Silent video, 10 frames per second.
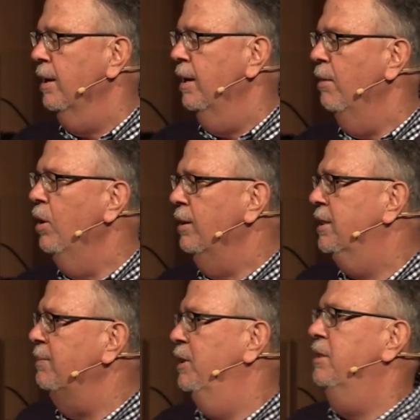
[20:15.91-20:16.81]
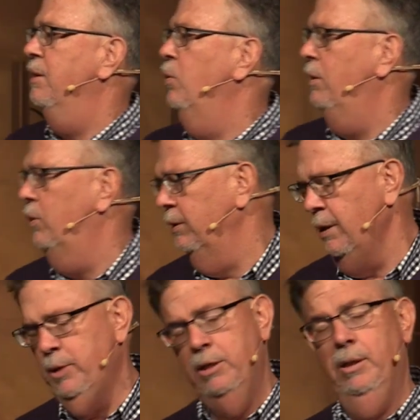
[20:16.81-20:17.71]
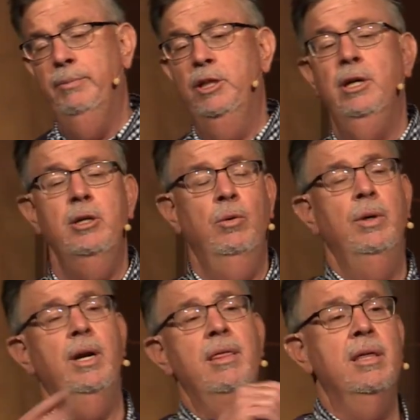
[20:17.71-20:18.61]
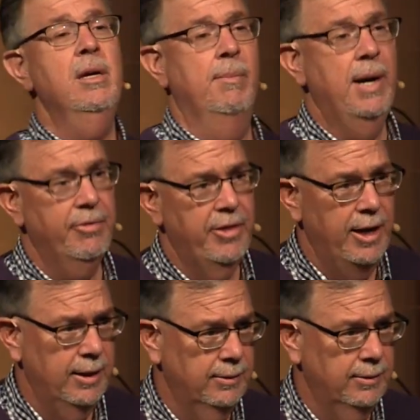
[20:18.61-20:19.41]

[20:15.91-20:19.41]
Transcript: And we're all tempted to say, well, let me tell you what I think about that.